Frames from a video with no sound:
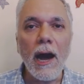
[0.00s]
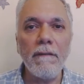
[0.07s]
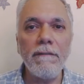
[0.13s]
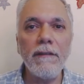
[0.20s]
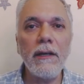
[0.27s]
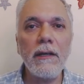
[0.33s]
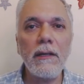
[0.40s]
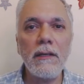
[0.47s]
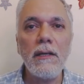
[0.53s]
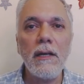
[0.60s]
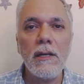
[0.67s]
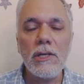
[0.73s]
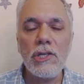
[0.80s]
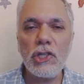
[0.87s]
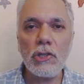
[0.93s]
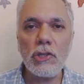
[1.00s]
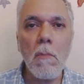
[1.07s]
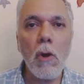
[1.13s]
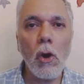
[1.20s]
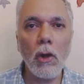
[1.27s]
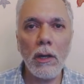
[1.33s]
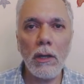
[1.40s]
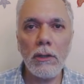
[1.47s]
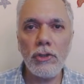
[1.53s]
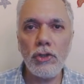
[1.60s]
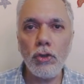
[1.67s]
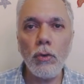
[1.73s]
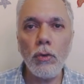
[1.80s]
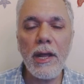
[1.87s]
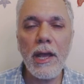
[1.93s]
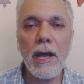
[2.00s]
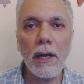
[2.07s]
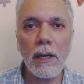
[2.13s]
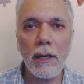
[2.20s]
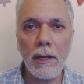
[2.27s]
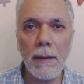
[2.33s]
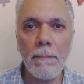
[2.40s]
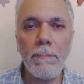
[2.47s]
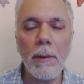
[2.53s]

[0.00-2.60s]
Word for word: our small Julia